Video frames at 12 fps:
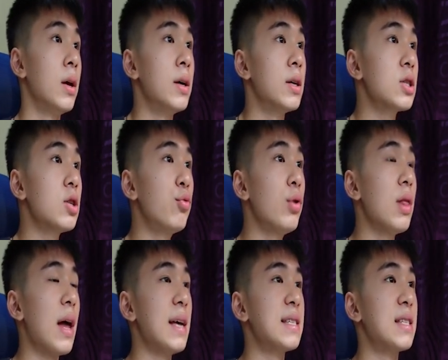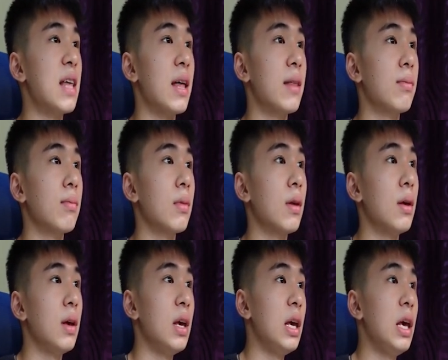So realize that
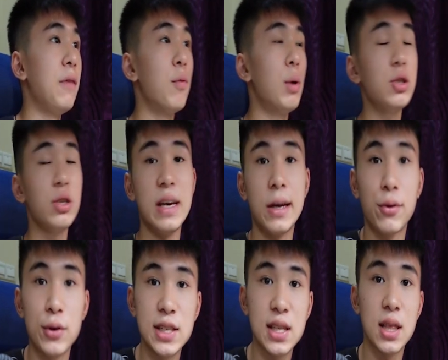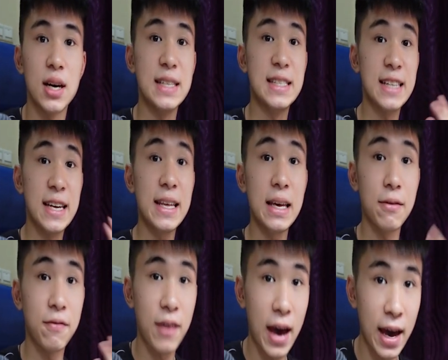if you want to increase the turning
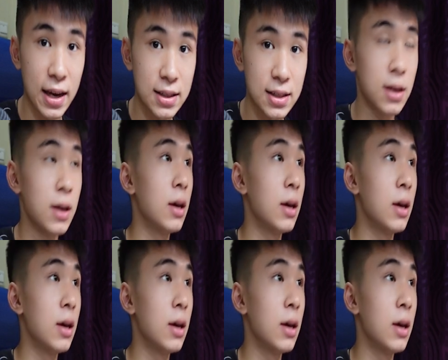effect,